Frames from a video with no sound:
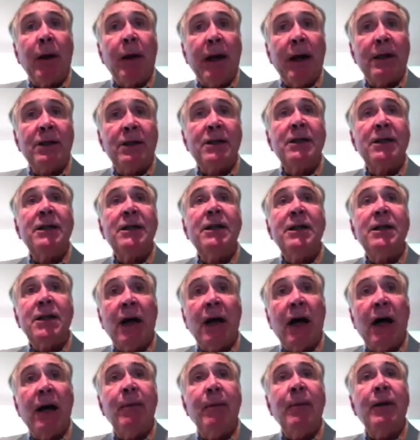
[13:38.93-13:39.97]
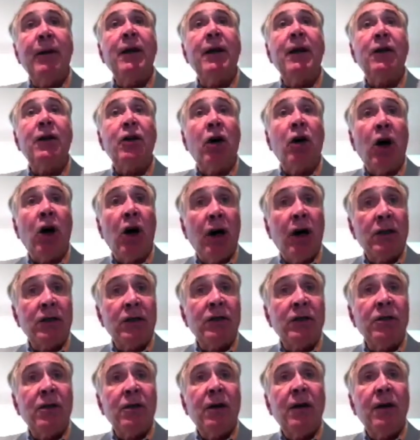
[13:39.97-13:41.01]
complexity, timing, and
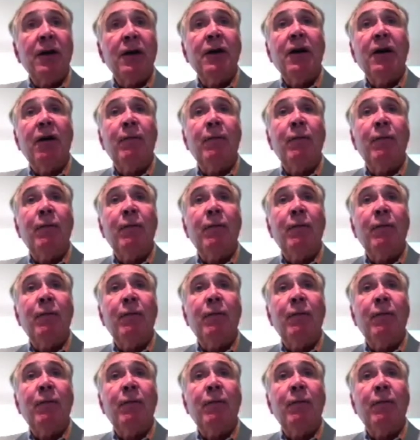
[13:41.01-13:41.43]
cost